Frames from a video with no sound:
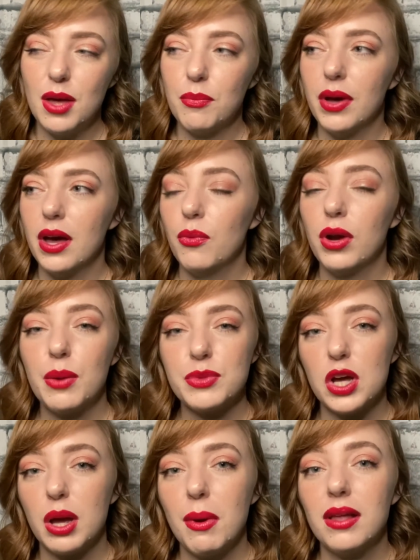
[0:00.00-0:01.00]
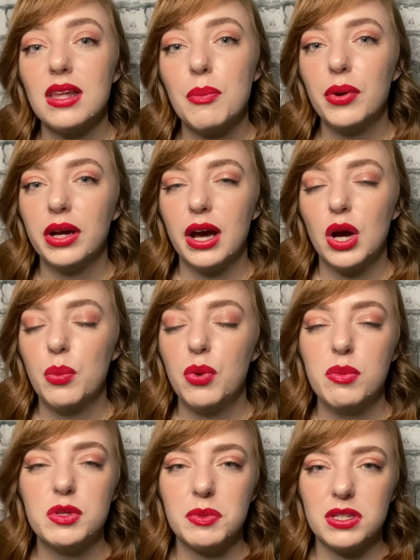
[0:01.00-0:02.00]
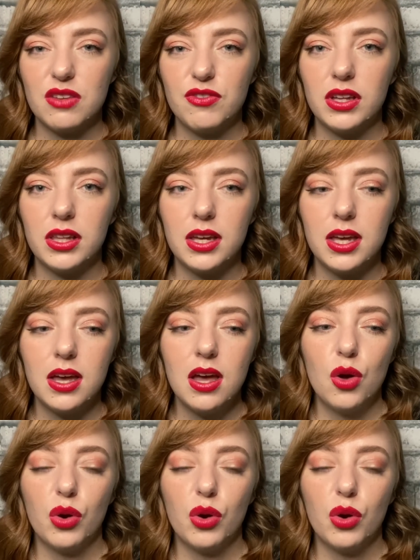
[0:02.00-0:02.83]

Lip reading: But we're going to be talking about leopard gecko poop specifically.